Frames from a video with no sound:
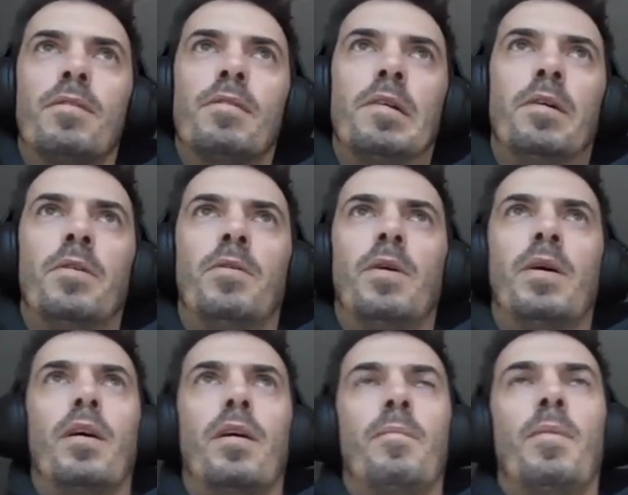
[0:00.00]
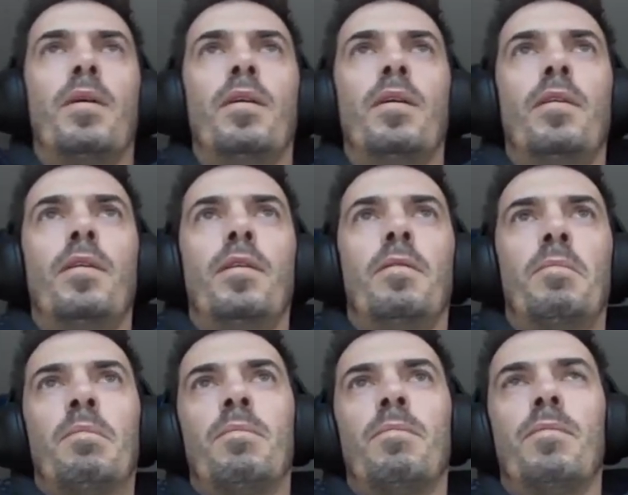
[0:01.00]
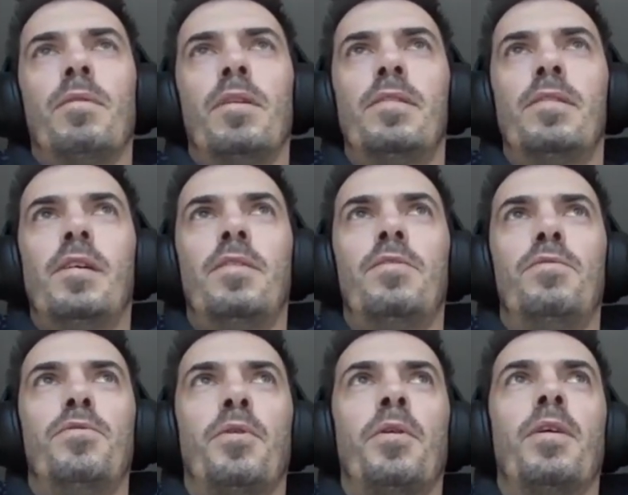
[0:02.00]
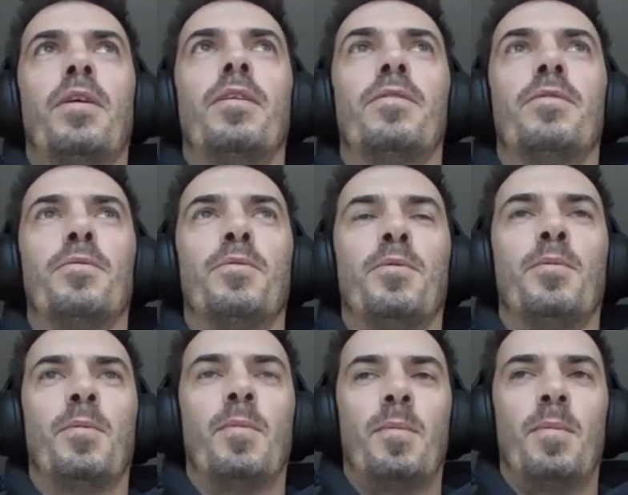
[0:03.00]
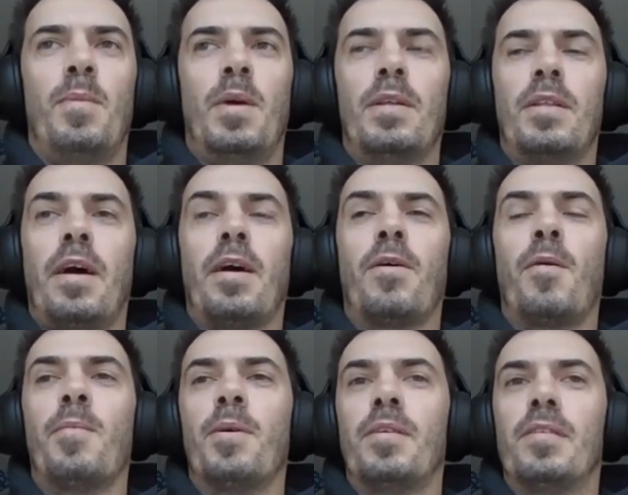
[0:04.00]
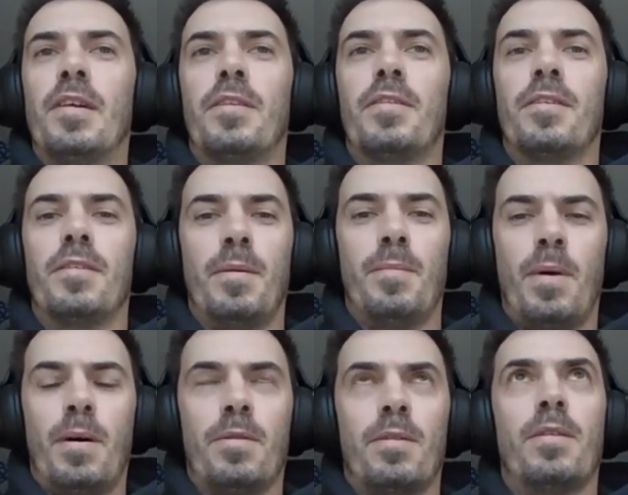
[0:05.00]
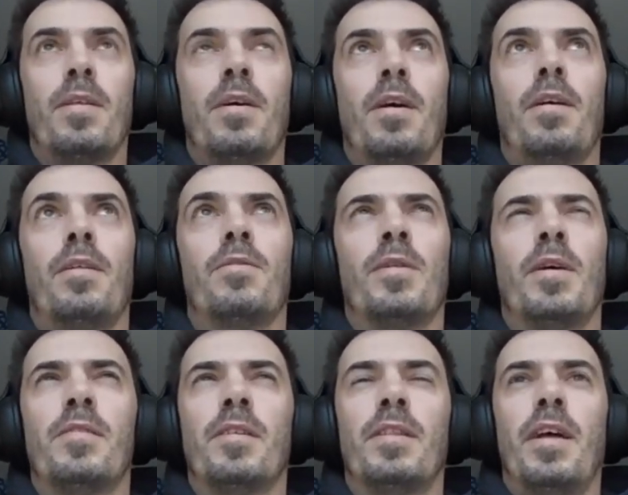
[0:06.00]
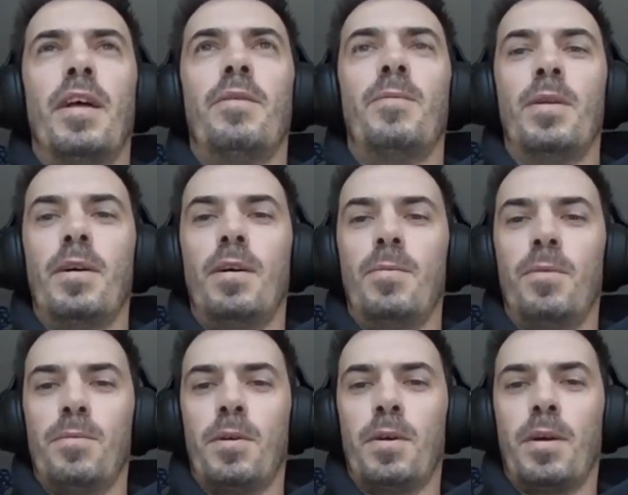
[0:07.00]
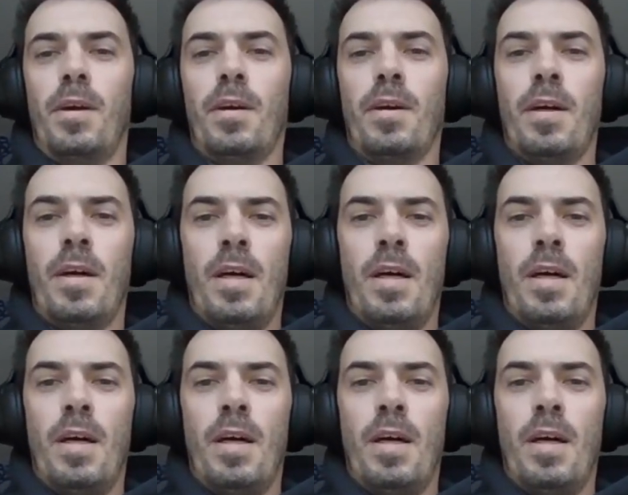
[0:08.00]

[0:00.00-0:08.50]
So my, let's say, journey into big tech company started about in 2010 when I was working.